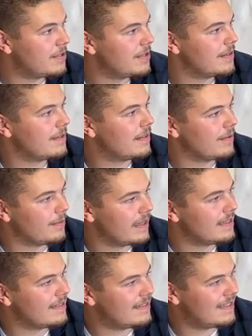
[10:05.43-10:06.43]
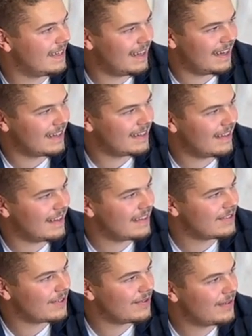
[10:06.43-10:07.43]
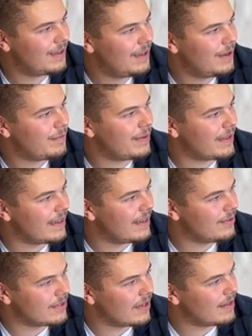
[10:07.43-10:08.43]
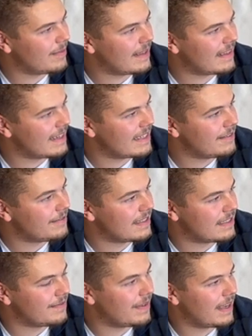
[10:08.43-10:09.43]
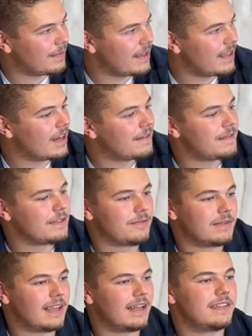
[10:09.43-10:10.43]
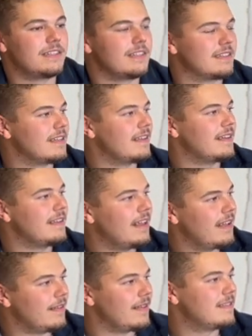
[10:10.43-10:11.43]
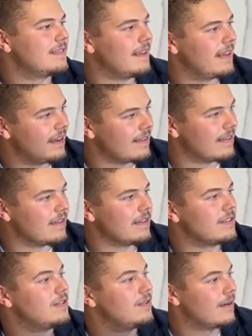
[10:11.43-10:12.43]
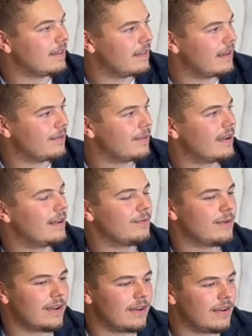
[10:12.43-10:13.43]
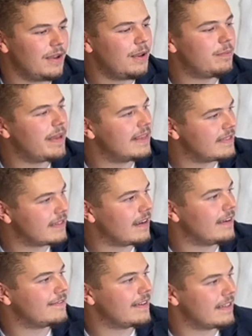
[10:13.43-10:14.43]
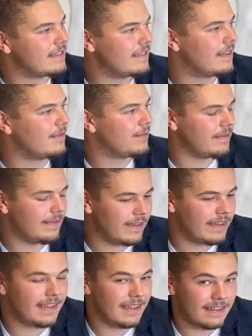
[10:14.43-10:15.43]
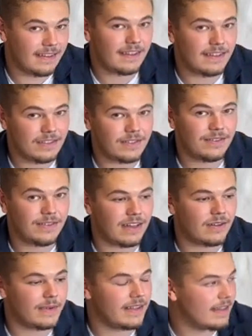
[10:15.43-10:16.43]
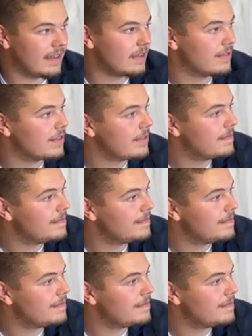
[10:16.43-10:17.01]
Sure, the Reds did get into the end zone, but it was all about that defensive game. And the offense was kind of just, hey, let's get out there, let's do our thing. We're going to run our basic offense, and then when we finally get to the end zone, that'll be the end of it.